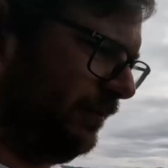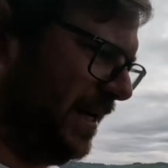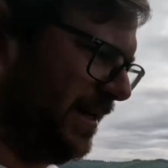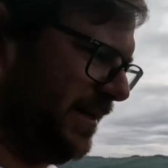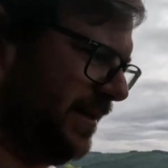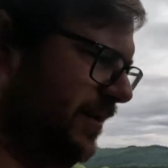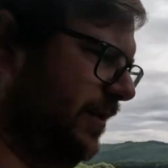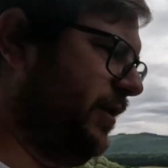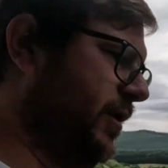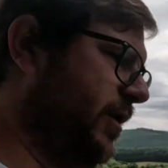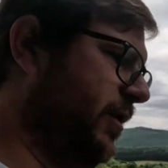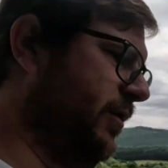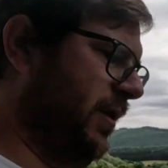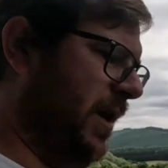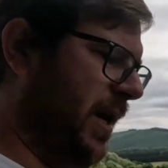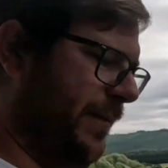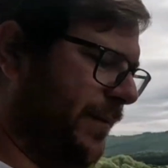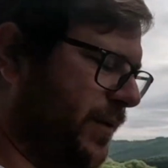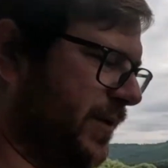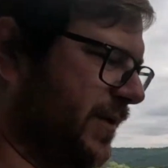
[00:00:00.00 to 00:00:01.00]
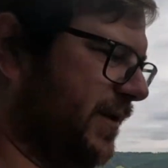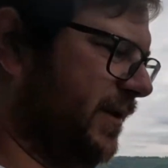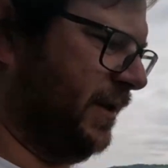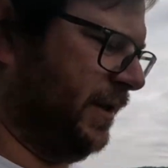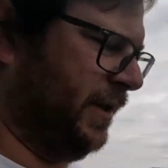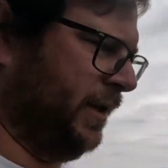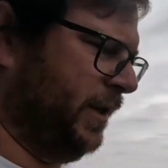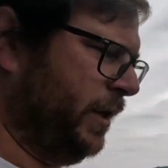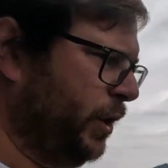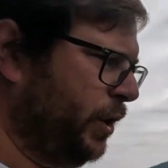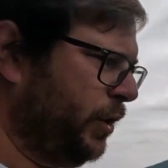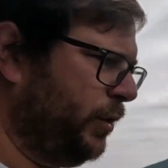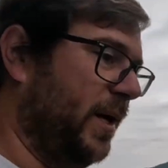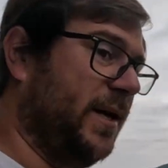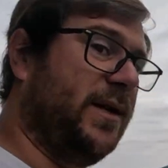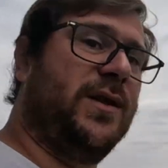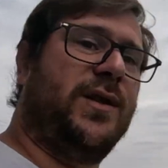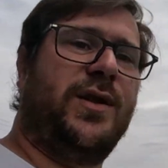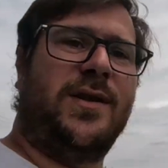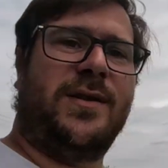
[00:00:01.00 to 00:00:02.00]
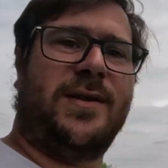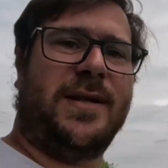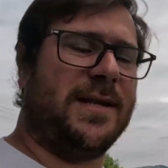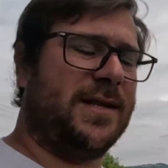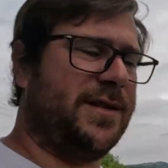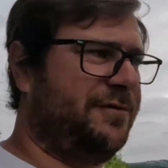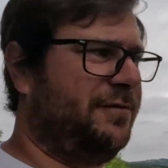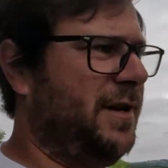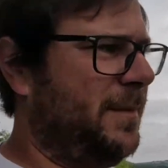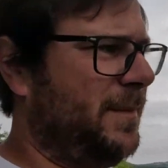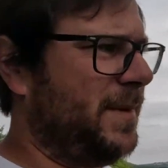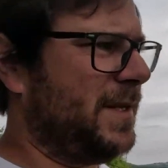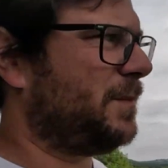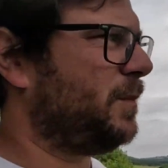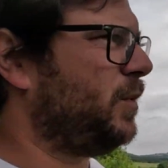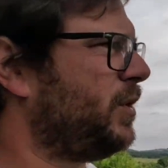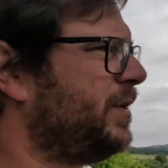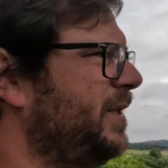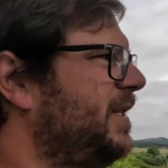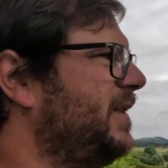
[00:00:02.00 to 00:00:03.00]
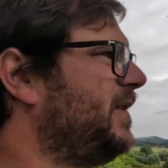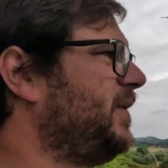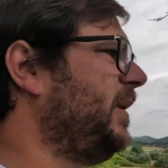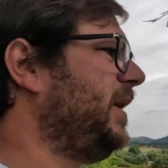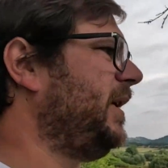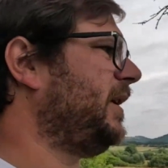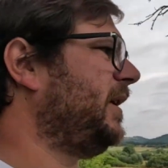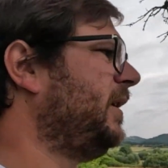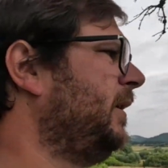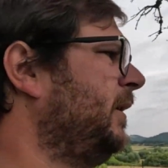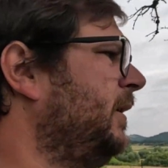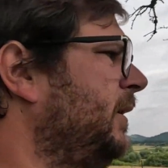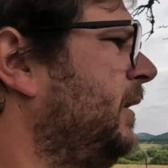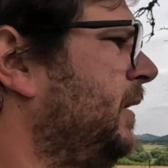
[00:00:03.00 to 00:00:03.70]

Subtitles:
Back to the new arrivals. We had 2 sets of rabbits born this week.